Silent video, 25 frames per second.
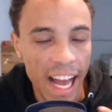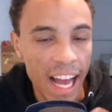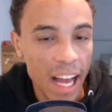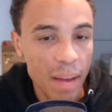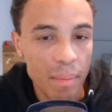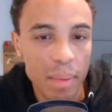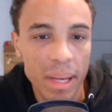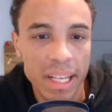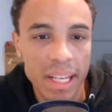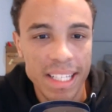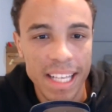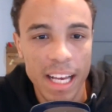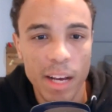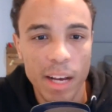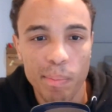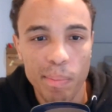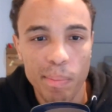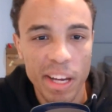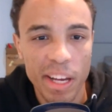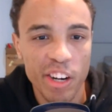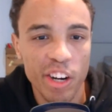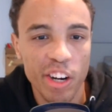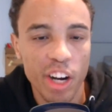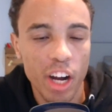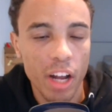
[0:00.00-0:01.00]
I may sound
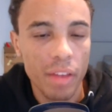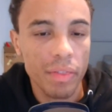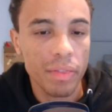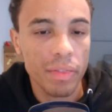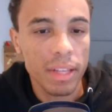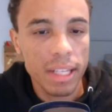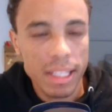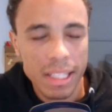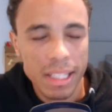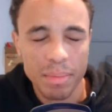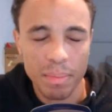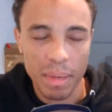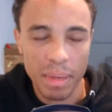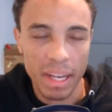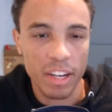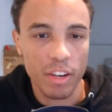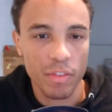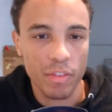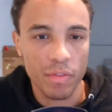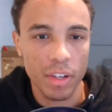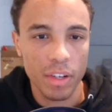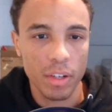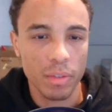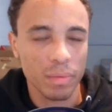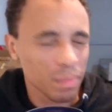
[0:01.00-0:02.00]
better on this
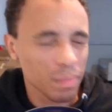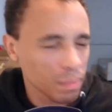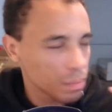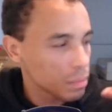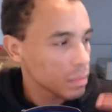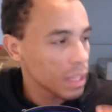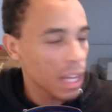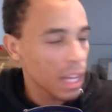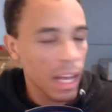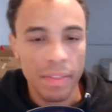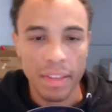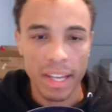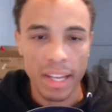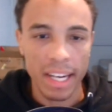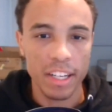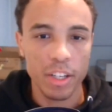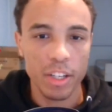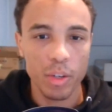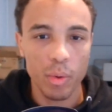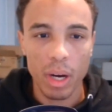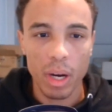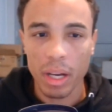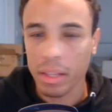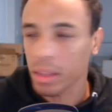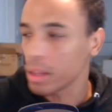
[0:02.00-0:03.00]
microphone than I
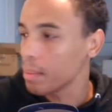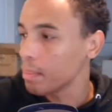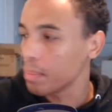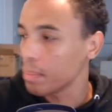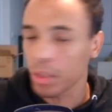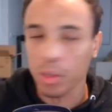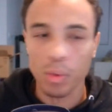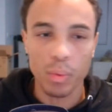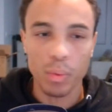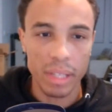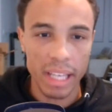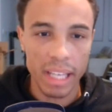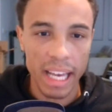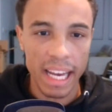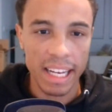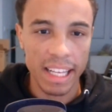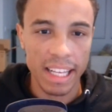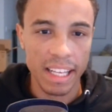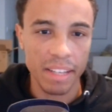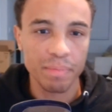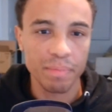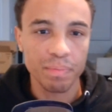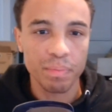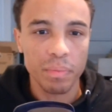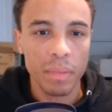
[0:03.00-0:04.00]
do on the Blue
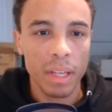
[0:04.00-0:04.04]
Yeti.